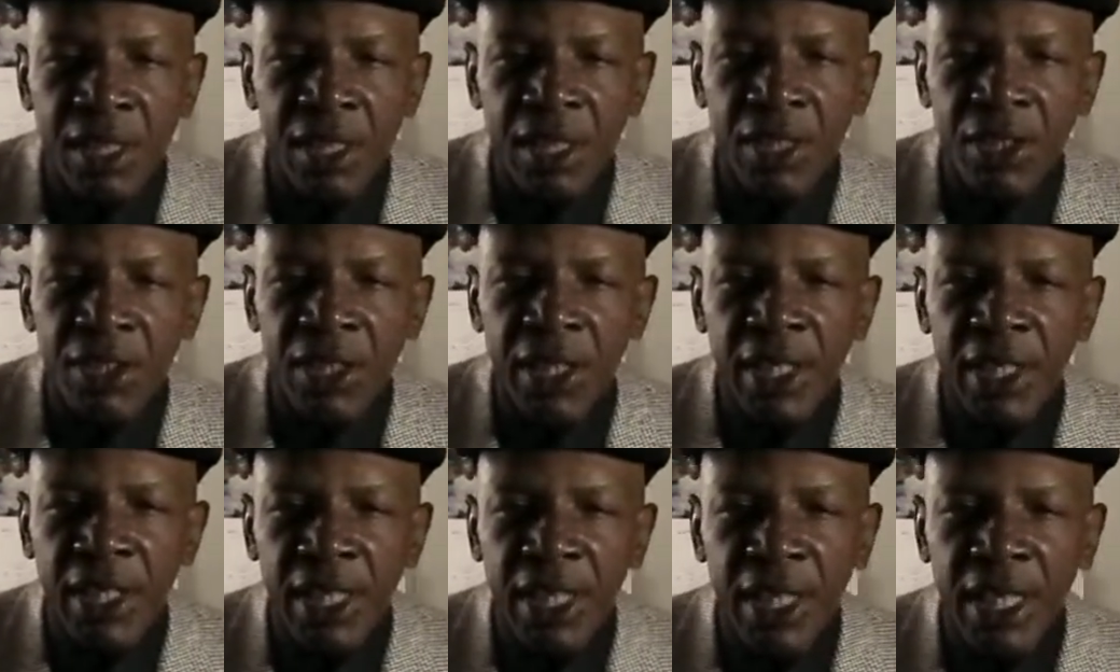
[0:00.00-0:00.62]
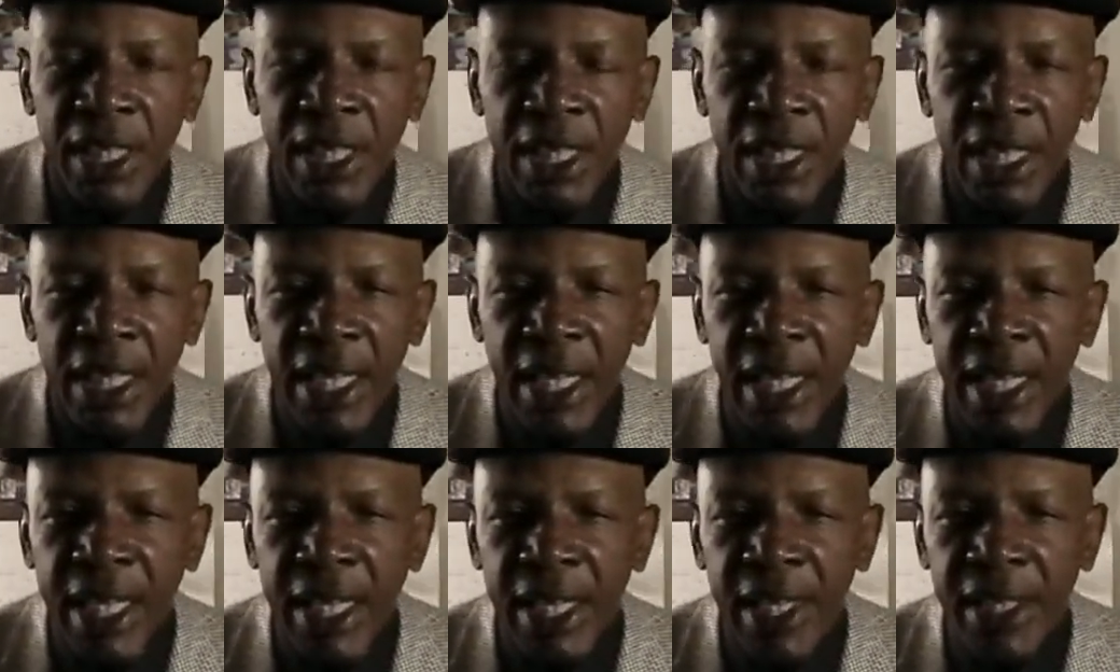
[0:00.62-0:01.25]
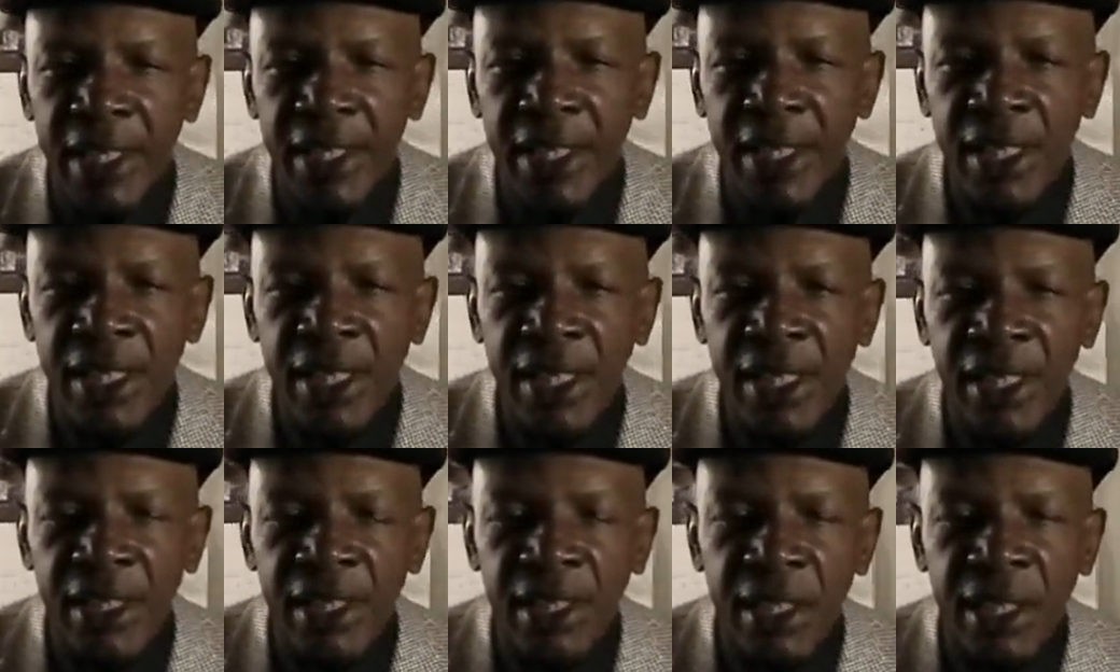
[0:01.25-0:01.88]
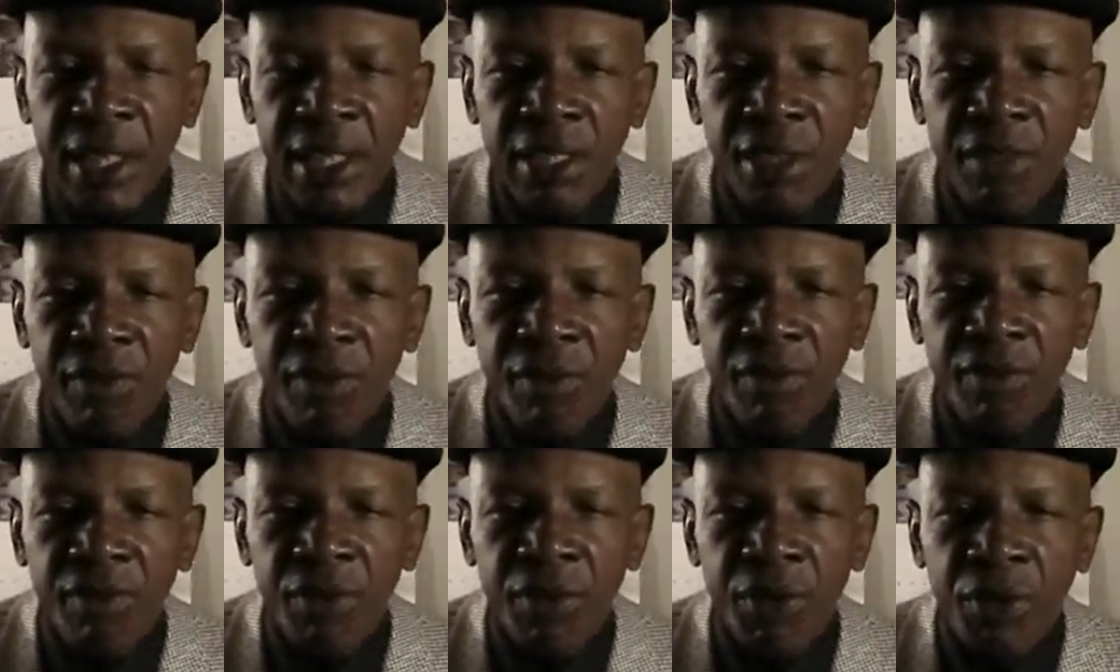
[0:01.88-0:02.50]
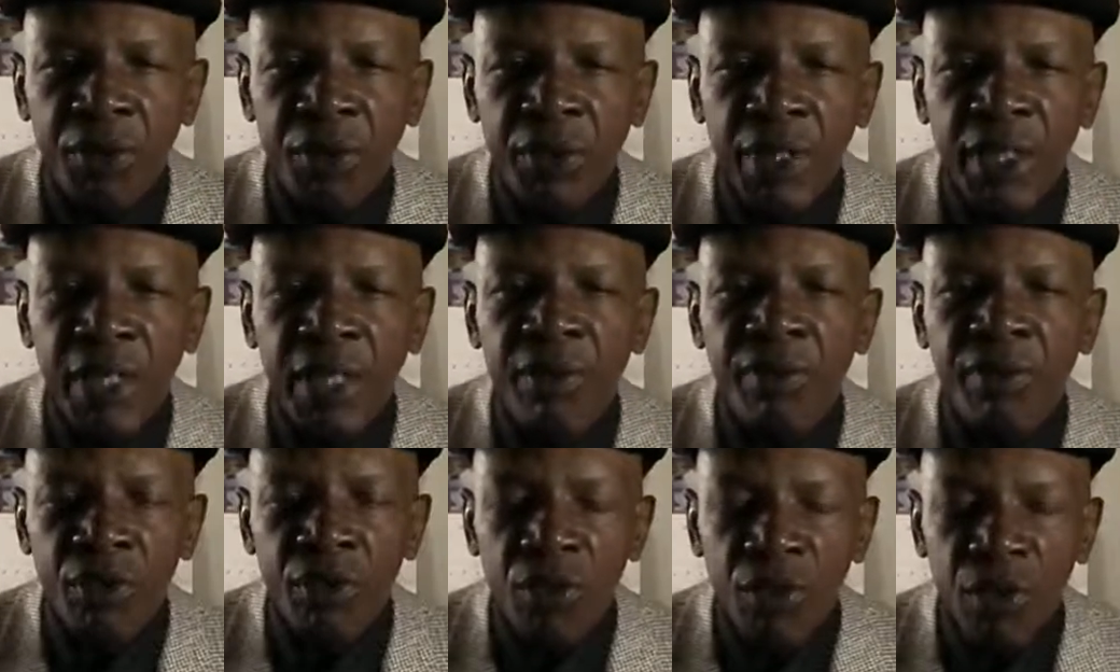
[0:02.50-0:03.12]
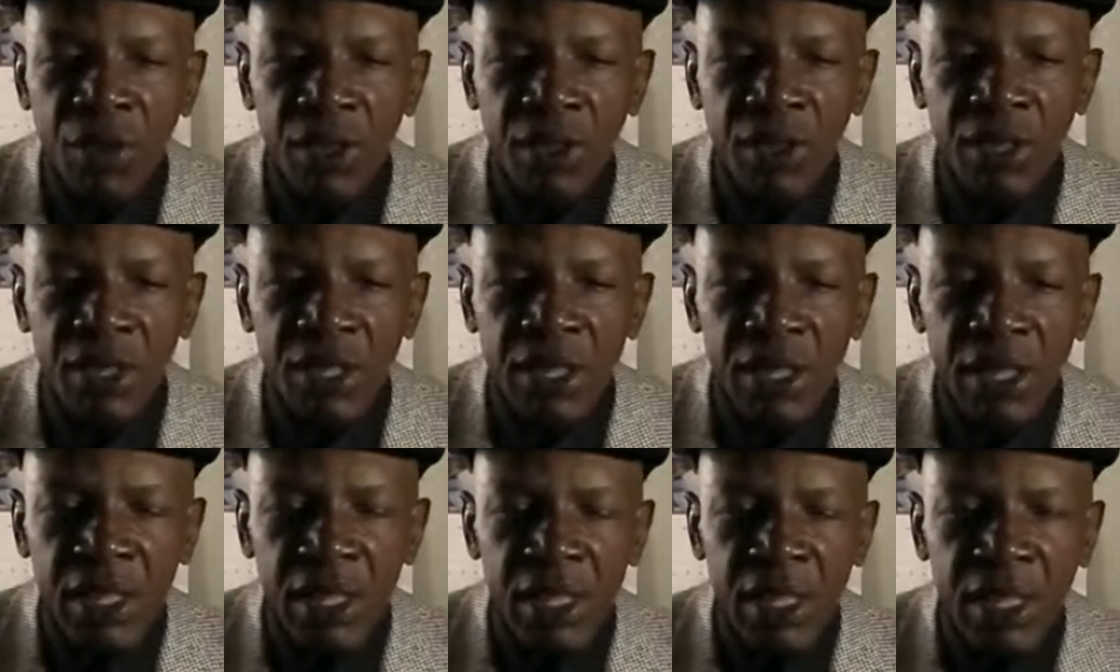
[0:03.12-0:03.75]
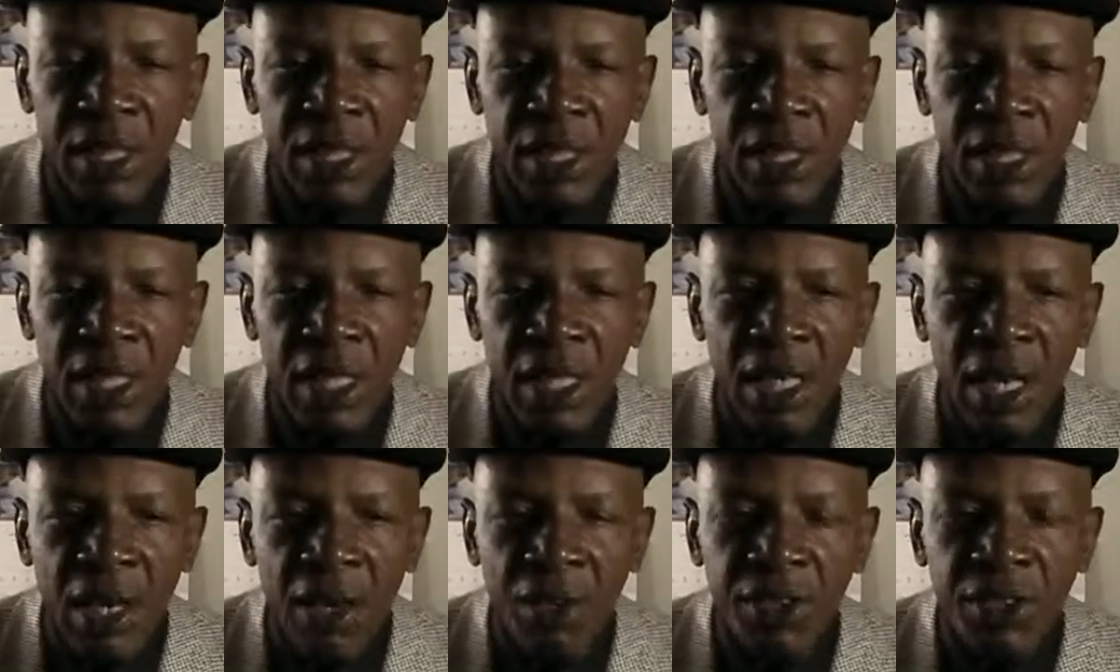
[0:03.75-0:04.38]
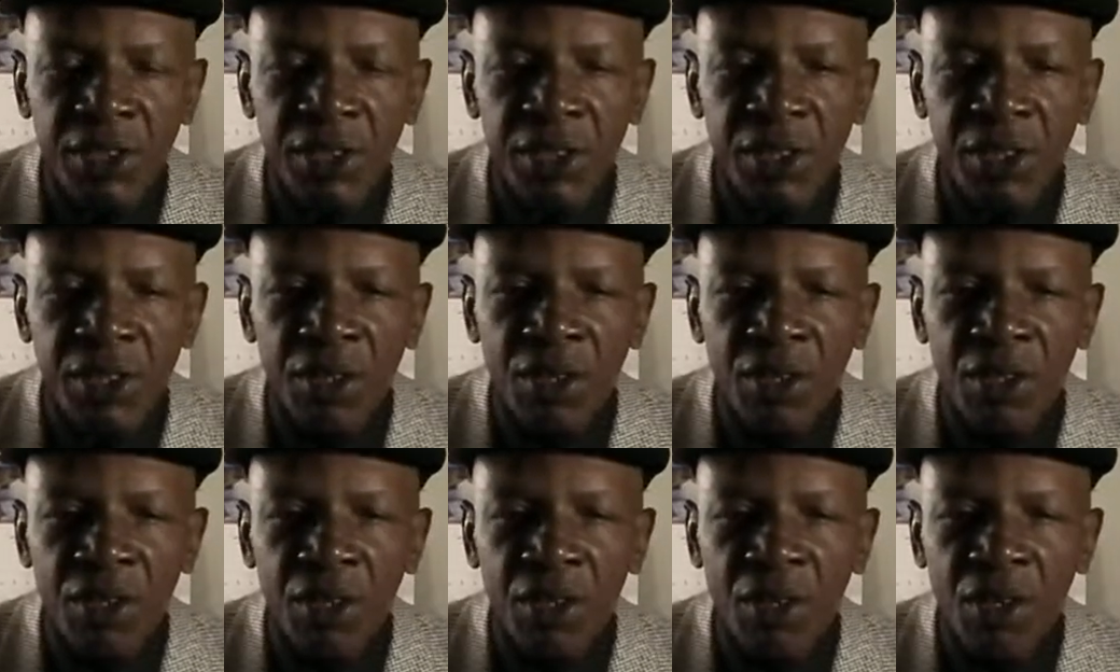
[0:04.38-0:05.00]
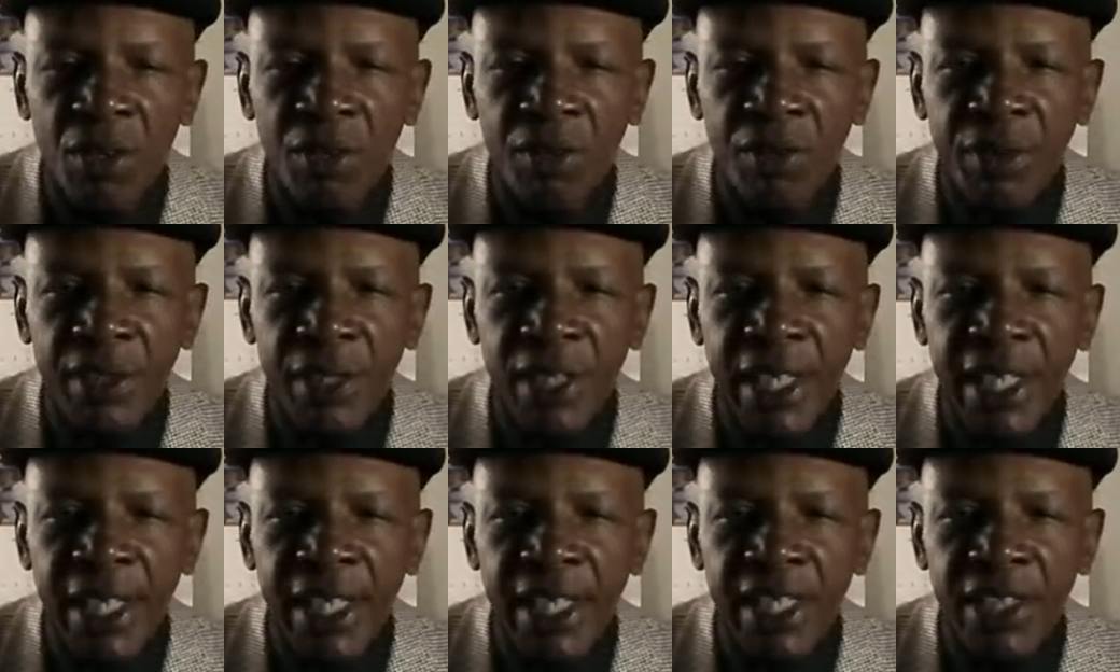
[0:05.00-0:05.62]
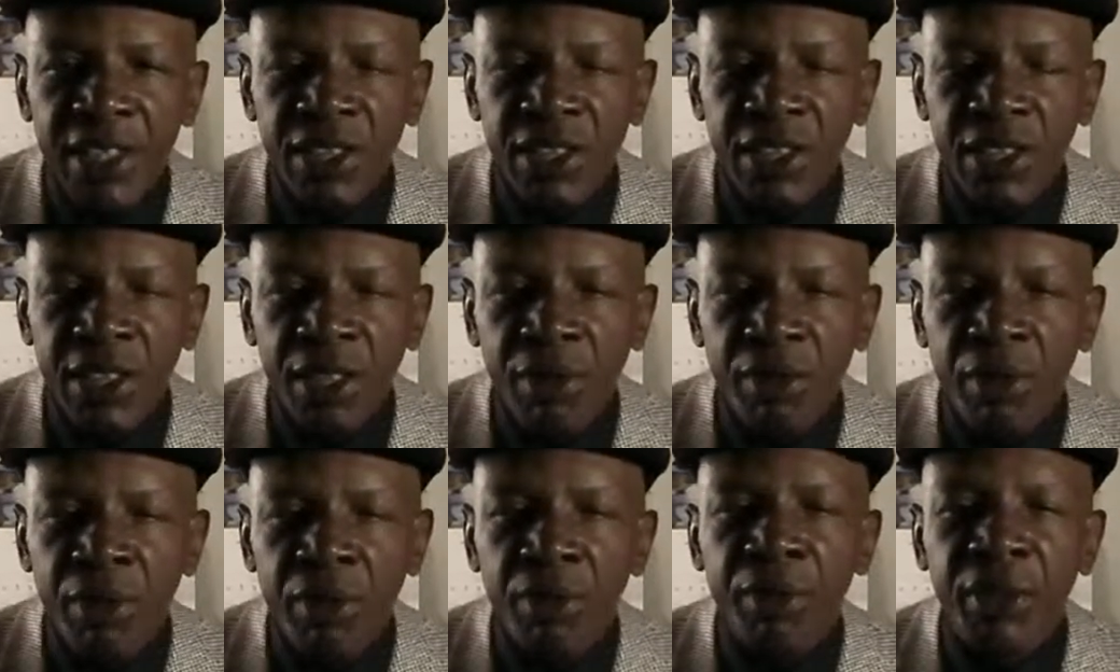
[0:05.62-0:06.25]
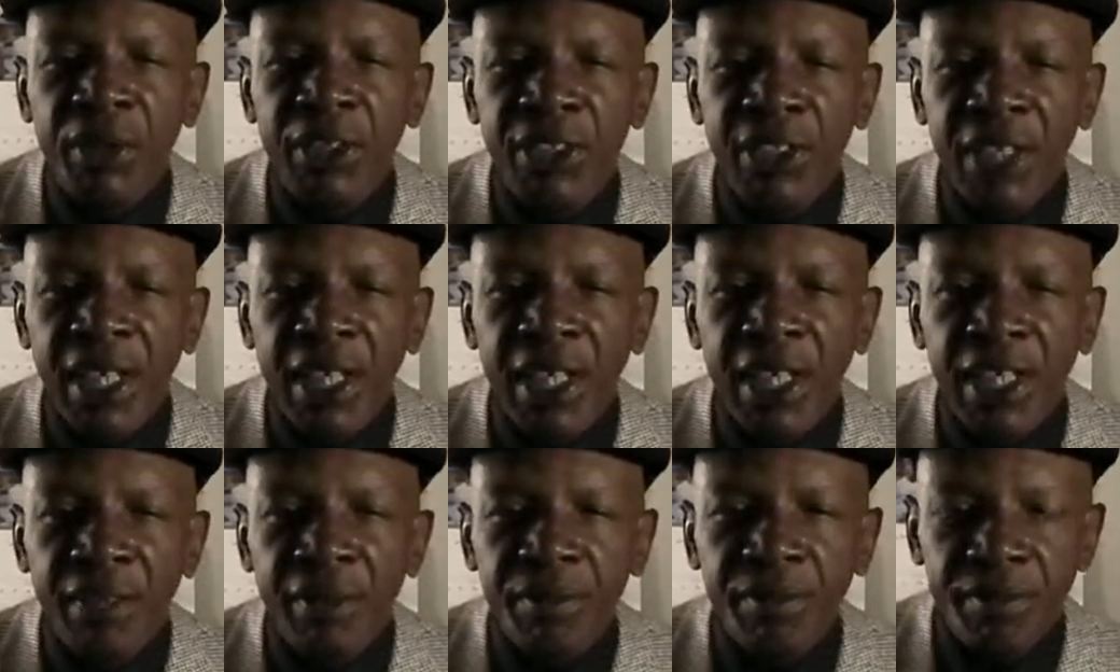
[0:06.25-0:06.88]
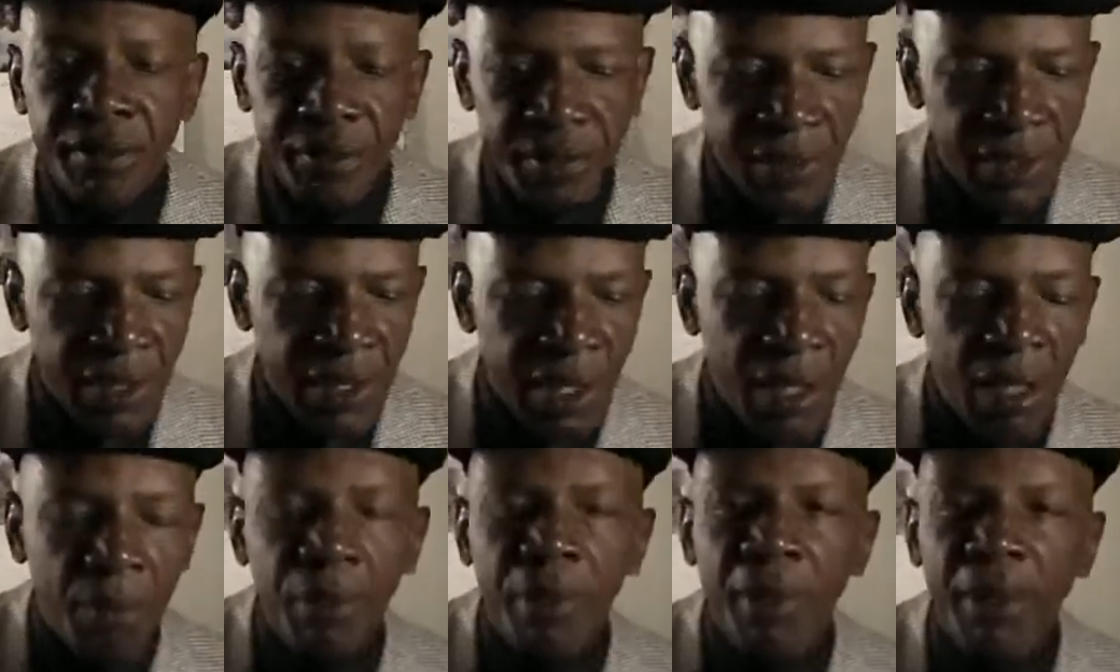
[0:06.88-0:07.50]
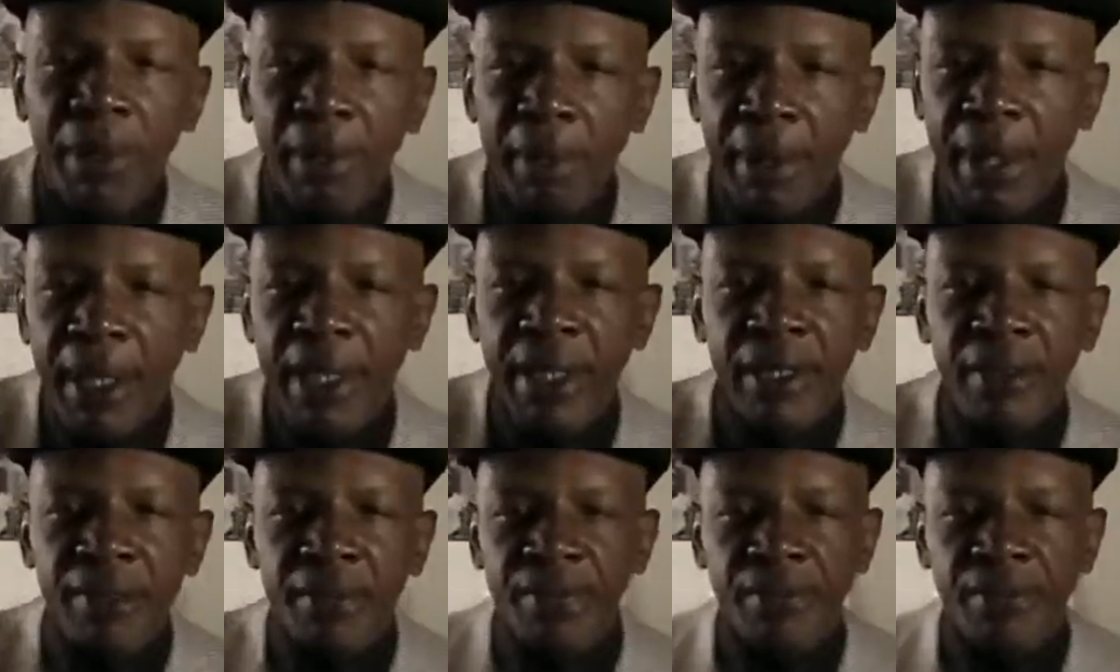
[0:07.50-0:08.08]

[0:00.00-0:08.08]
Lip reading: looking, and thank you for viewing, course, our show over the last year. We appreciate it. Be right back.